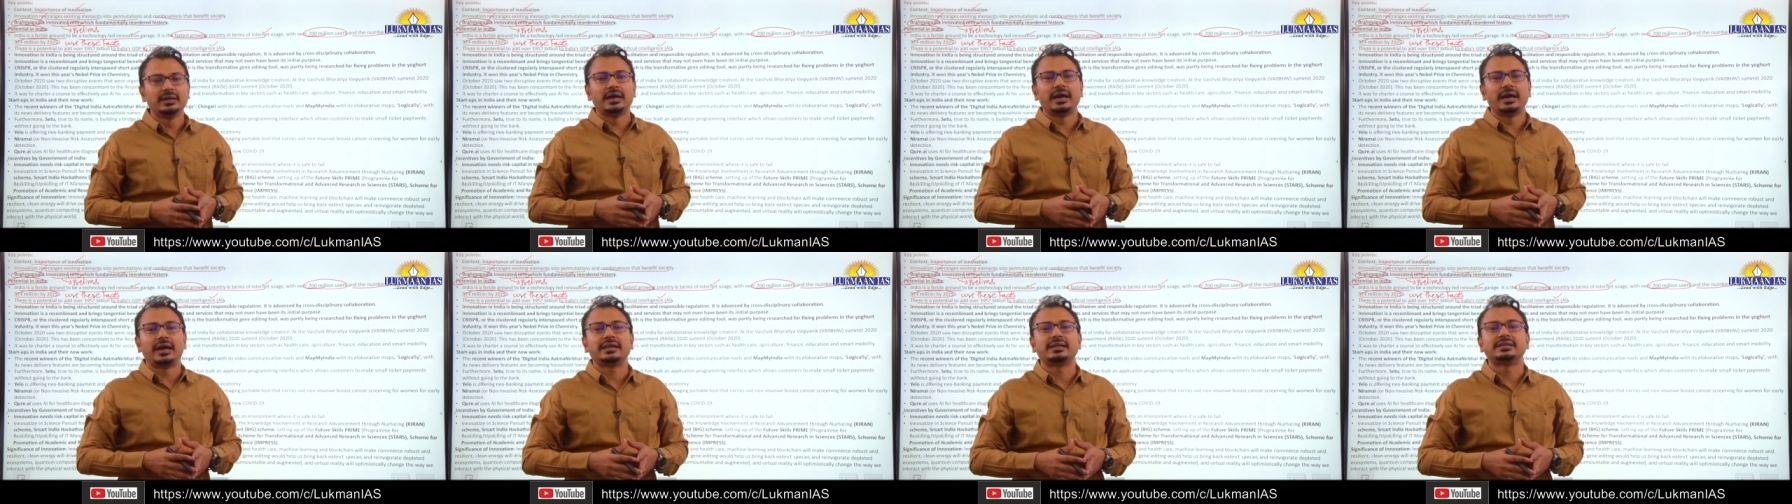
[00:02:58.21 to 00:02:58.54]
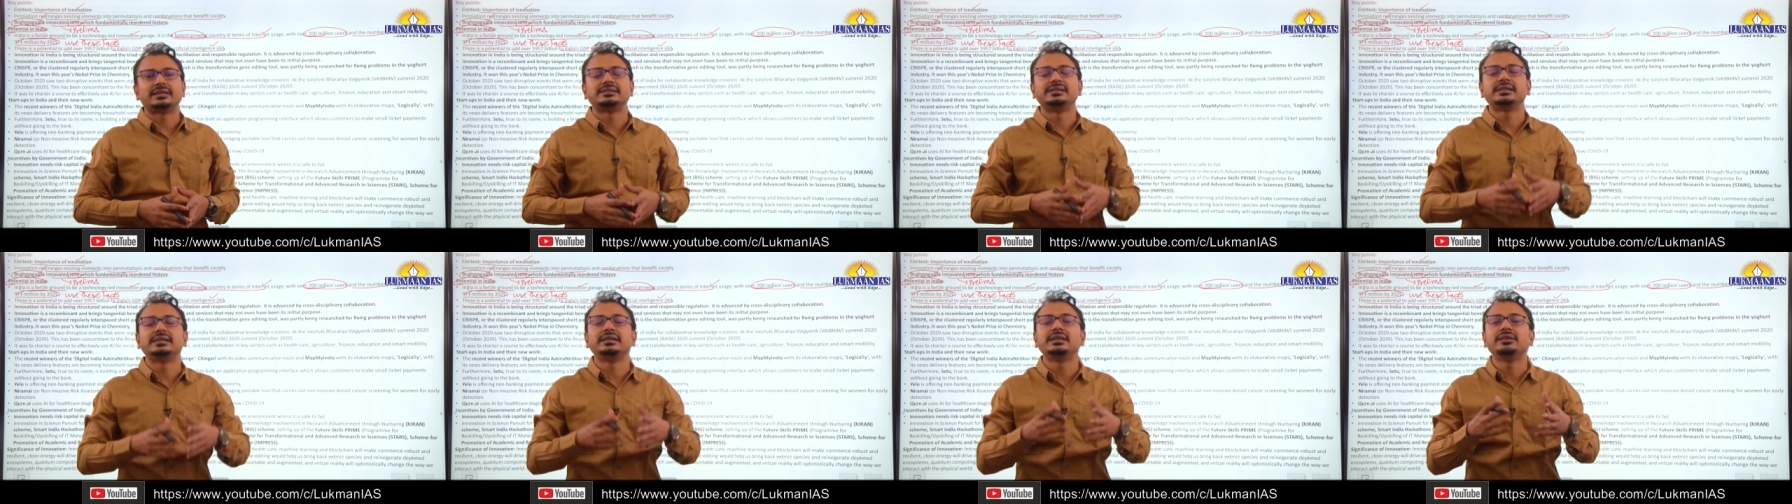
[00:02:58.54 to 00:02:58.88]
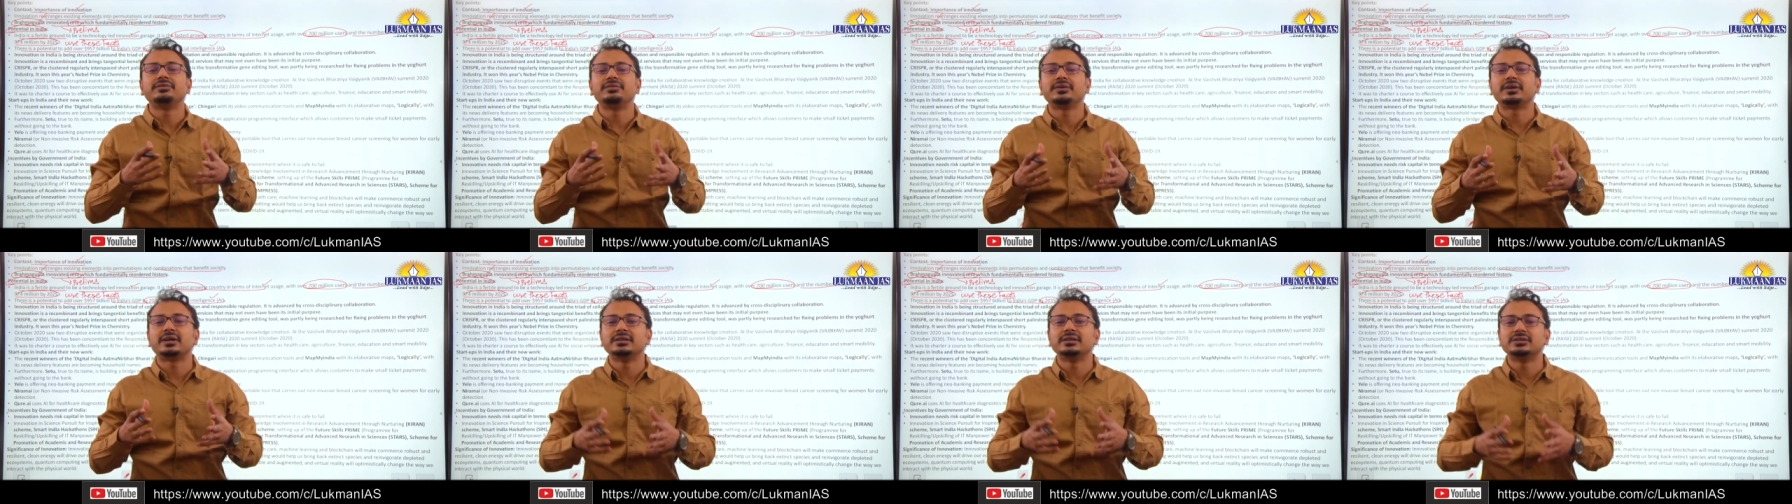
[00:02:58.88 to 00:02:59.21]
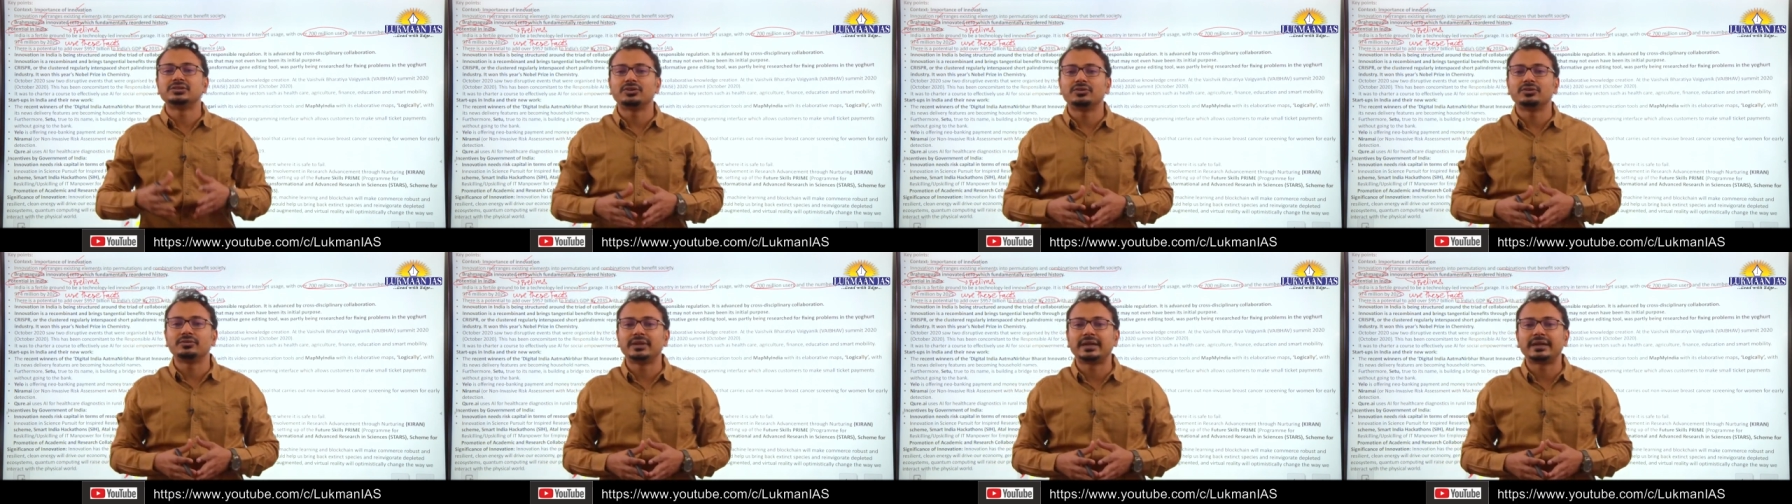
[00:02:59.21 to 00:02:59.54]
and the significance
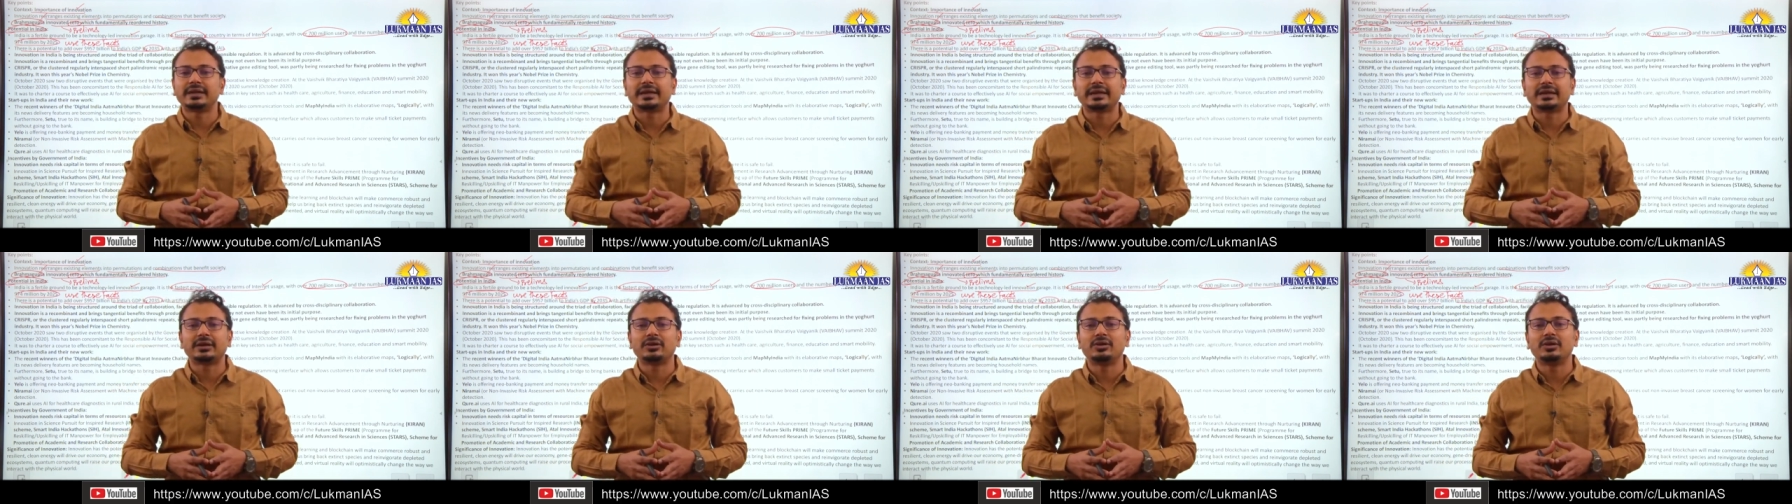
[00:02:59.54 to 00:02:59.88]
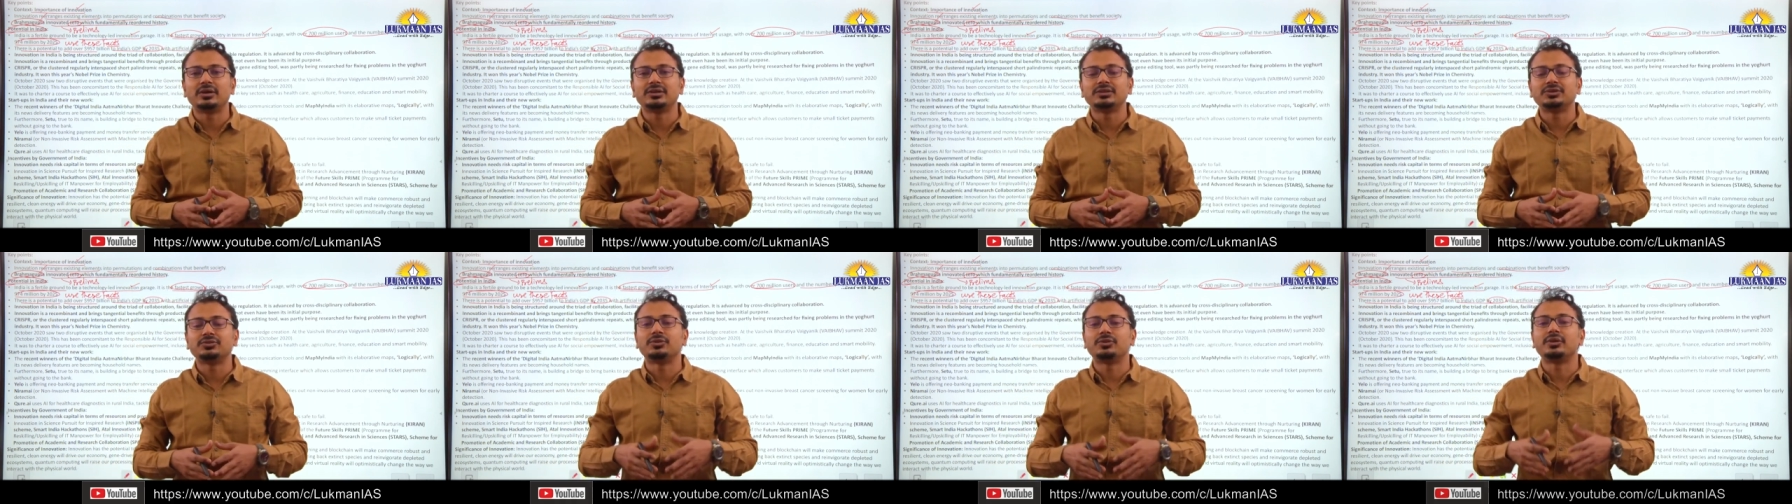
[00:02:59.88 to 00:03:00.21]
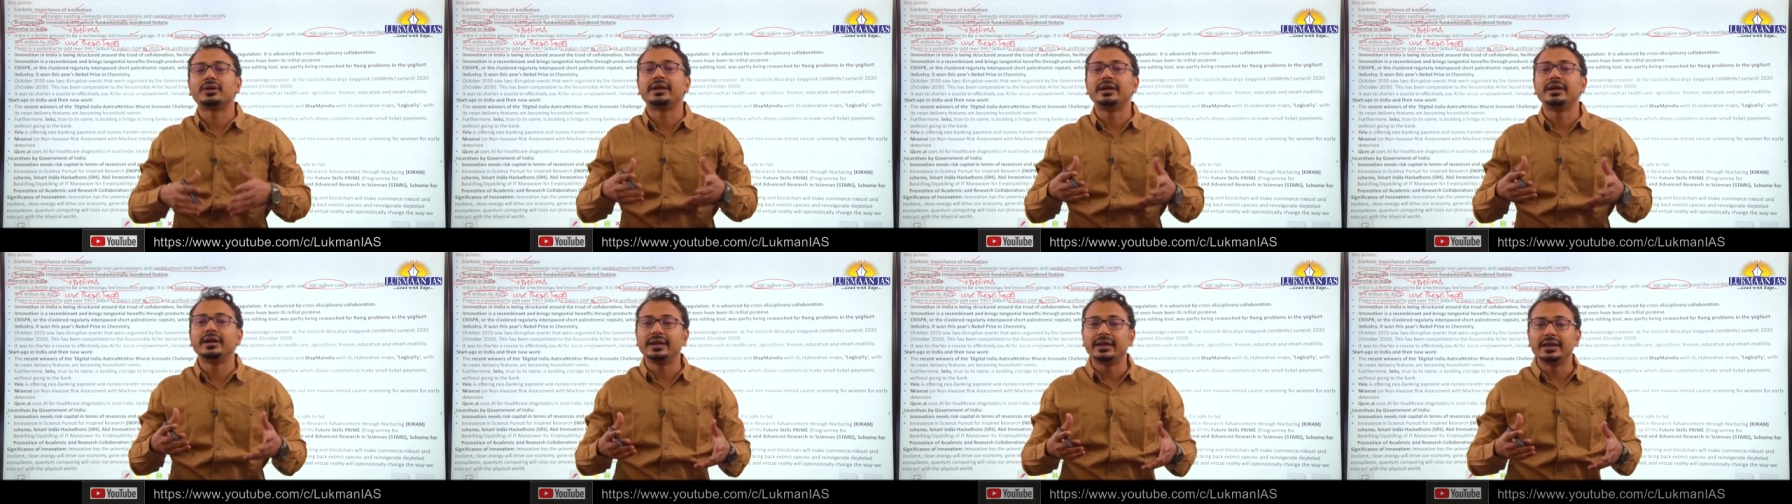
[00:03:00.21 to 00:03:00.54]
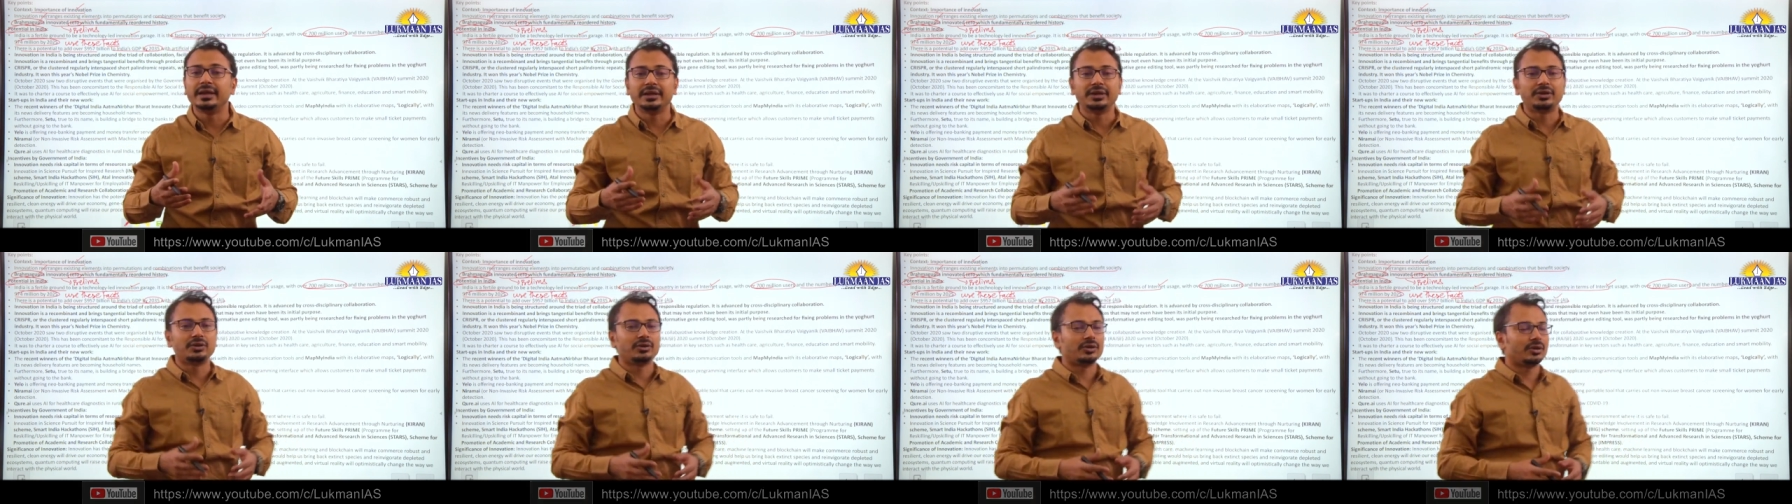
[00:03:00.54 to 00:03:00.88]
of that technology for Indian
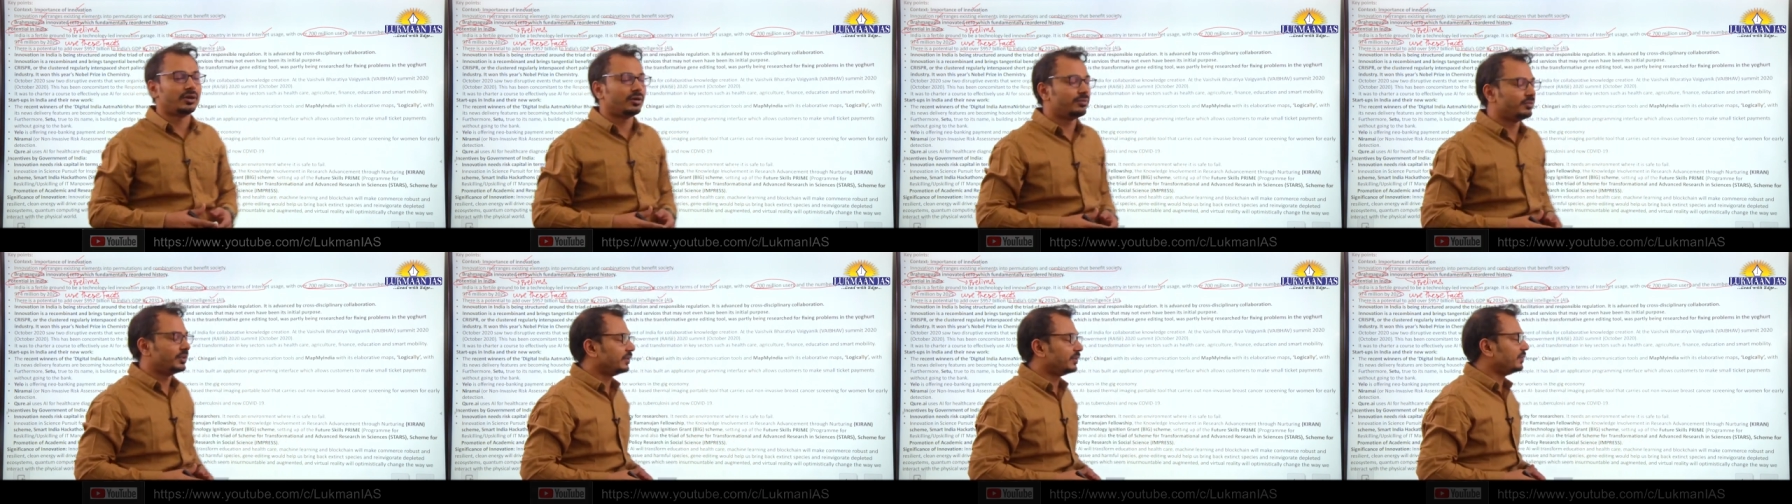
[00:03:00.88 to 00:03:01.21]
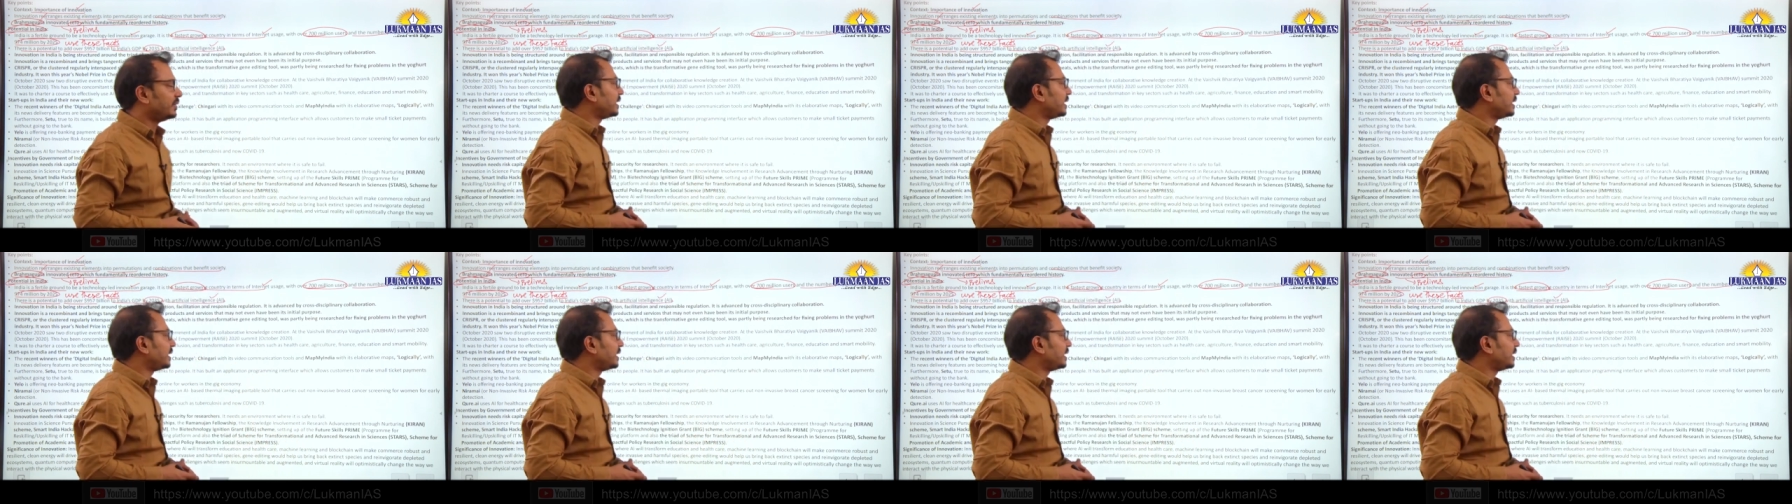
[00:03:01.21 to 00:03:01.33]
economy we